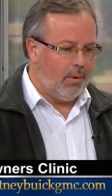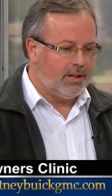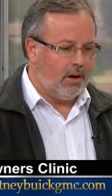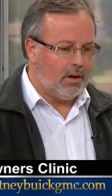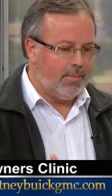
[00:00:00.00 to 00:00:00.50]
We
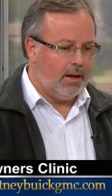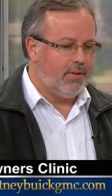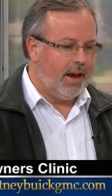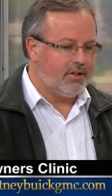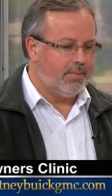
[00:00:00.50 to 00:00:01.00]
talk about
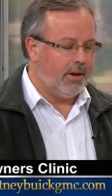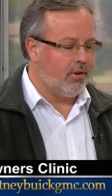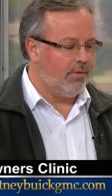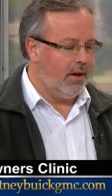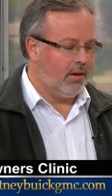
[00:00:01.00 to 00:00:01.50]
things about
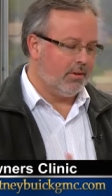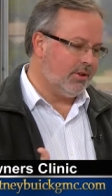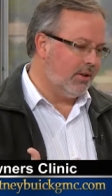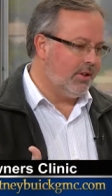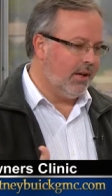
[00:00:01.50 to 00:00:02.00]
their vehicle,
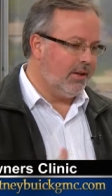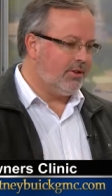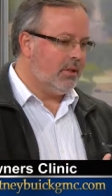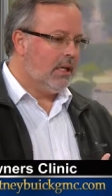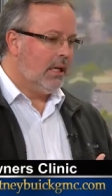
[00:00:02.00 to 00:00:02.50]
such
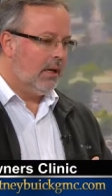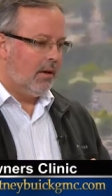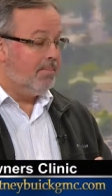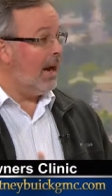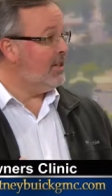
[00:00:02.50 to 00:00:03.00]
as
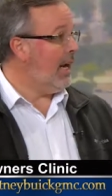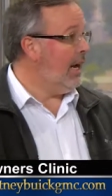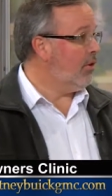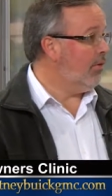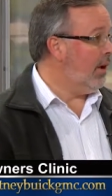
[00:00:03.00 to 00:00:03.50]

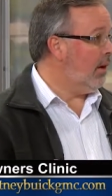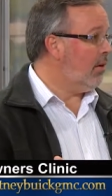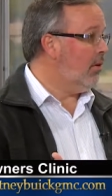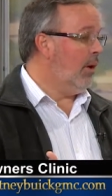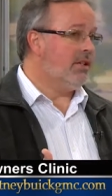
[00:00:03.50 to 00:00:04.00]
maintaining their
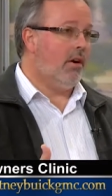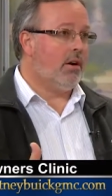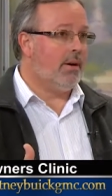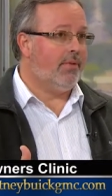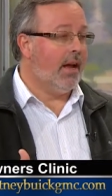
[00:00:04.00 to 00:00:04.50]
vehicle. We
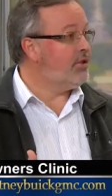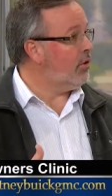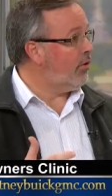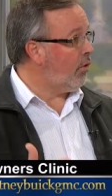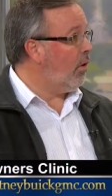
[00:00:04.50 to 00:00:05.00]
talk about things
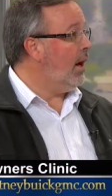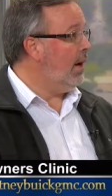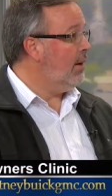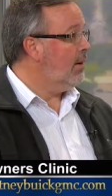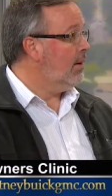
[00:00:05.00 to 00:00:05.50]
that are
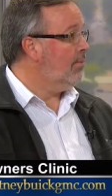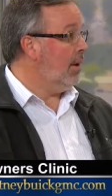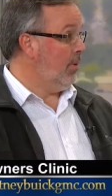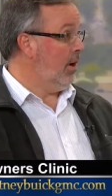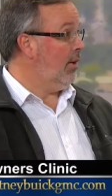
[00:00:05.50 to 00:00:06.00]
free
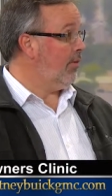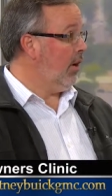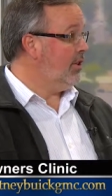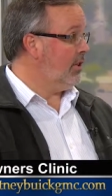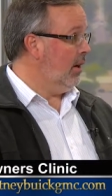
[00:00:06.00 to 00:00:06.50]
people love
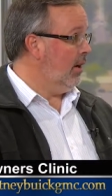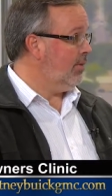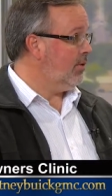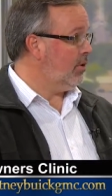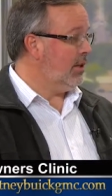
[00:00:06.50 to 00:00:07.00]
free stuff.
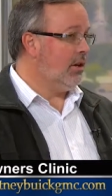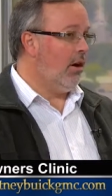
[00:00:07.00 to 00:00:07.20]
Yes, so we do.